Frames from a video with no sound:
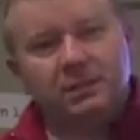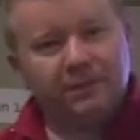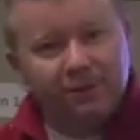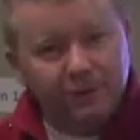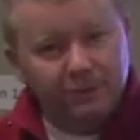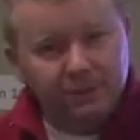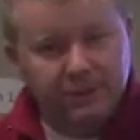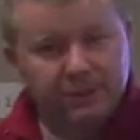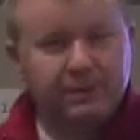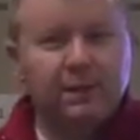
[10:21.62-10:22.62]
in the first
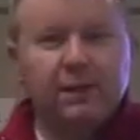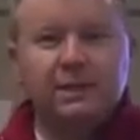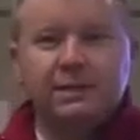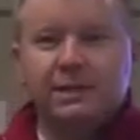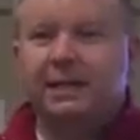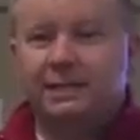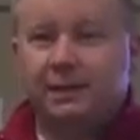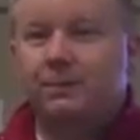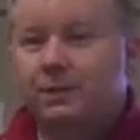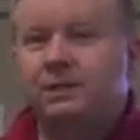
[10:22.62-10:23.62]
place, to get
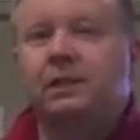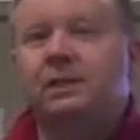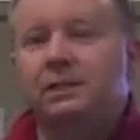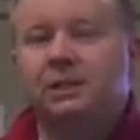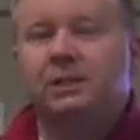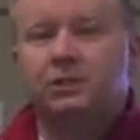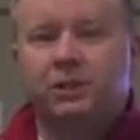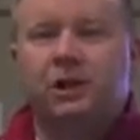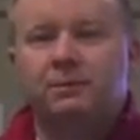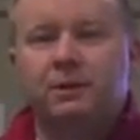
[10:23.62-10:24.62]
something done, to get the
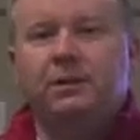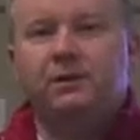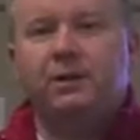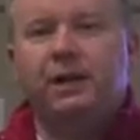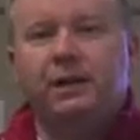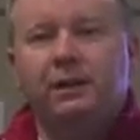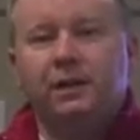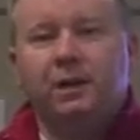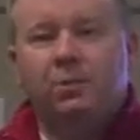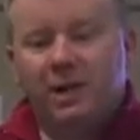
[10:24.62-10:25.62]
job done, right?
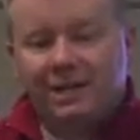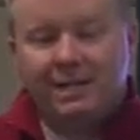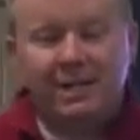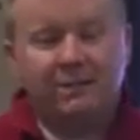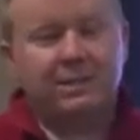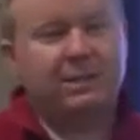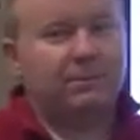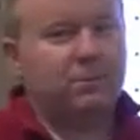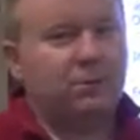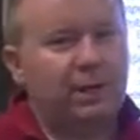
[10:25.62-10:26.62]
We had to give it
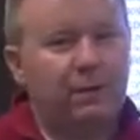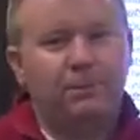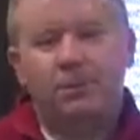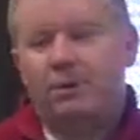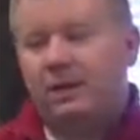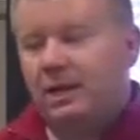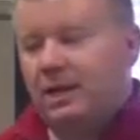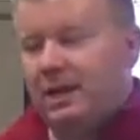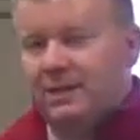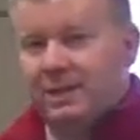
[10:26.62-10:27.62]
some sort of input,
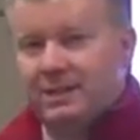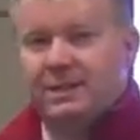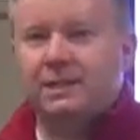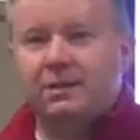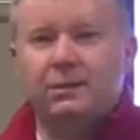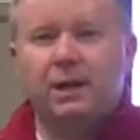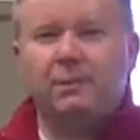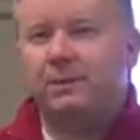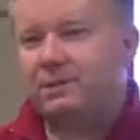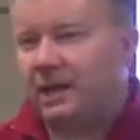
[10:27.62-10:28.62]
and then it did it on the
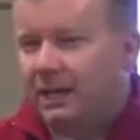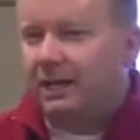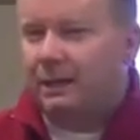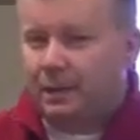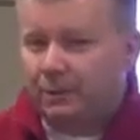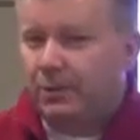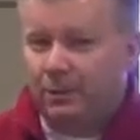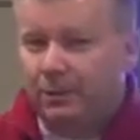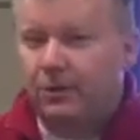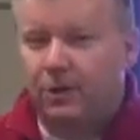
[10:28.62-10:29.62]
output. It's kind of like a
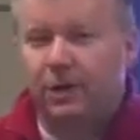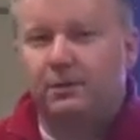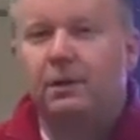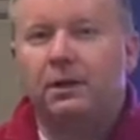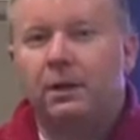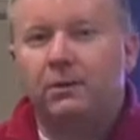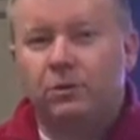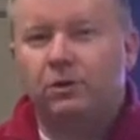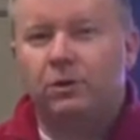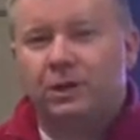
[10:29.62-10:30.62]
computer program, if
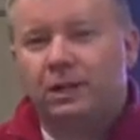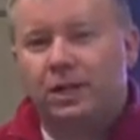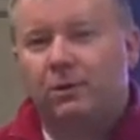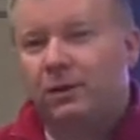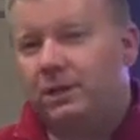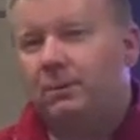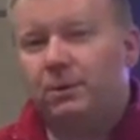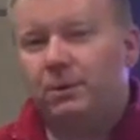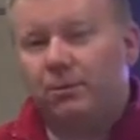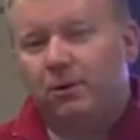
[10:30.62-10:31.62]
you want to look at it that way. The
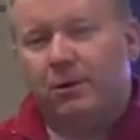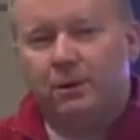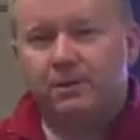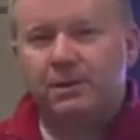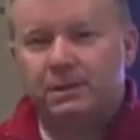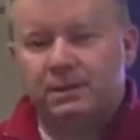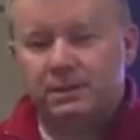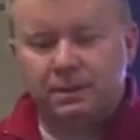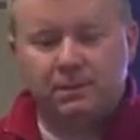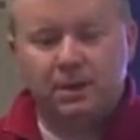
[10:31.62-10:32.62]
computer program could be the
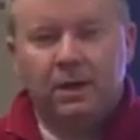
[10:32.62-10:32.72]
system,